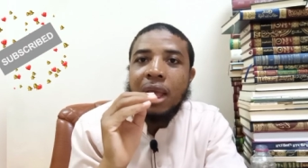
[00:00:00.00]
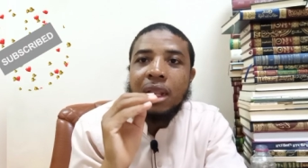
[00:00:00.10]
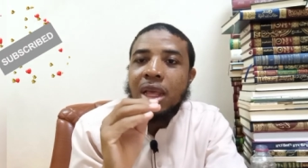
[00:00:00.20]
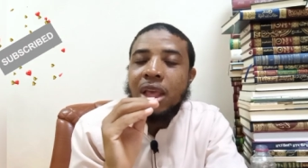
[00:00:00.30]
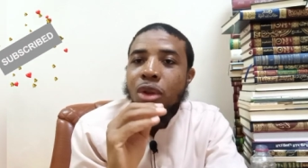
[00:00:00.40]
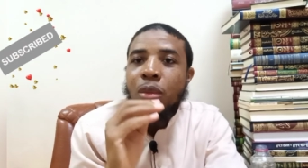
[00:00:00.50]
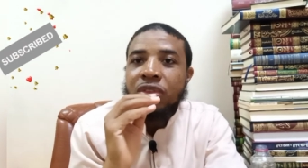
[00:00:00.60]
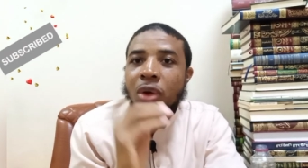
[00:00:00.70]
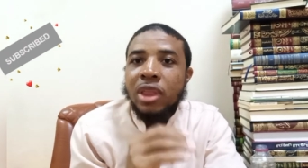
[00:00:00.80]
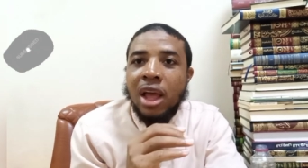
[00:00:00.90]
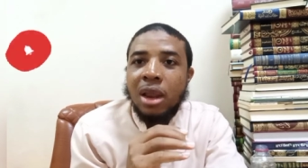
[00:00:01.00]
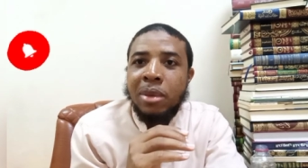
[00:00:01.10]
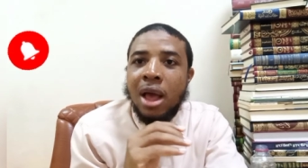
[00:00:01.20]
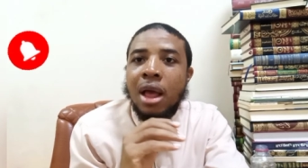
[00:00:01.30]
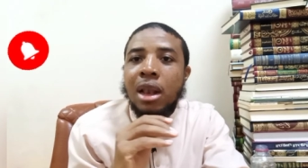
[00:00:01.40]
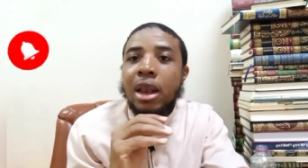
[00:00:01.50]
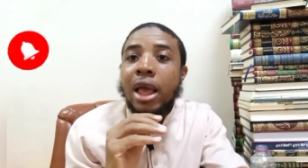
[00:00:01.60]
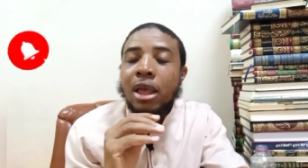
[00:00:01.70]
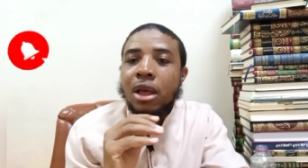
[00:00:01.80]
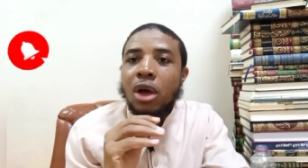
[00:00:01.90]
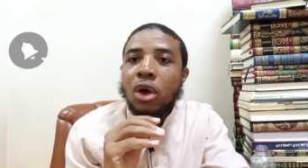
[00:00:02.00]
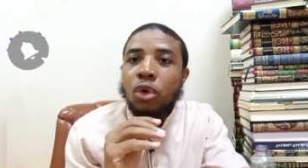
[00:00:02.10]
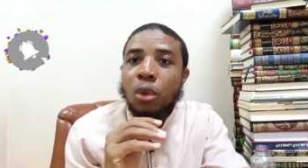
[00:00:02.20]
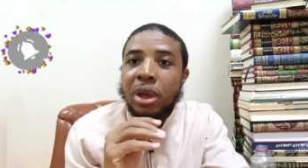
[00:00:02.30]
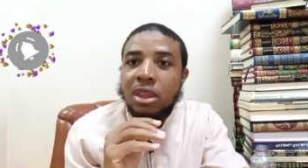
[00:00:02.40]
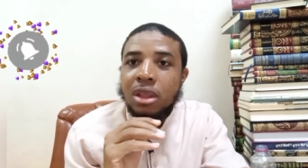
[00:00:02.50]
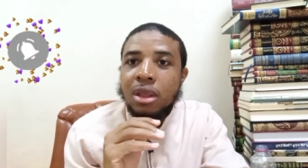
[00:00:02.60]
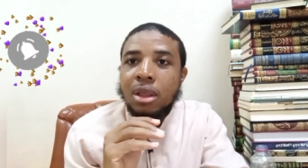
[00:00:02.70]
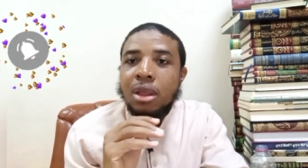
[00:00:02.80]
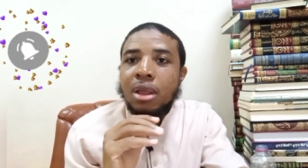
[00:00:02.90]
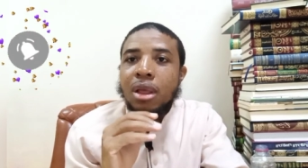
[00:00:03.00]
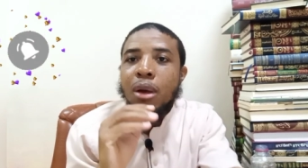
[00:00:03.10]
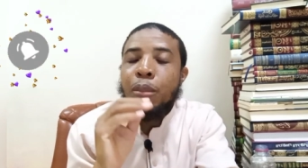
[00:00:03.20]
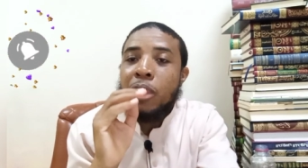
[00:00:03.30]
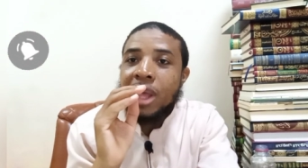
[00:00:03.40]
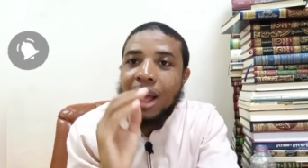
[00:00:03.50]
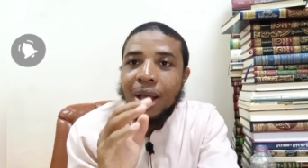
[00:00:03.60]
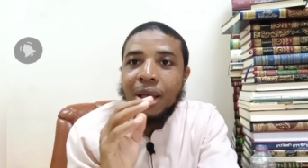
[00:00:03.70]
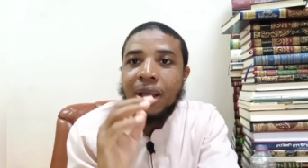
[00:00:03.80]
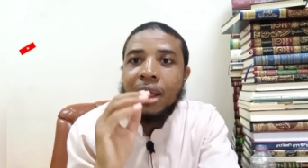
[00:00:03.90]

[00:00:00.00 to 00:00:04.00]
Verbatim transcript: in the kingdom of Saudi Arabia, like Robert Bauer,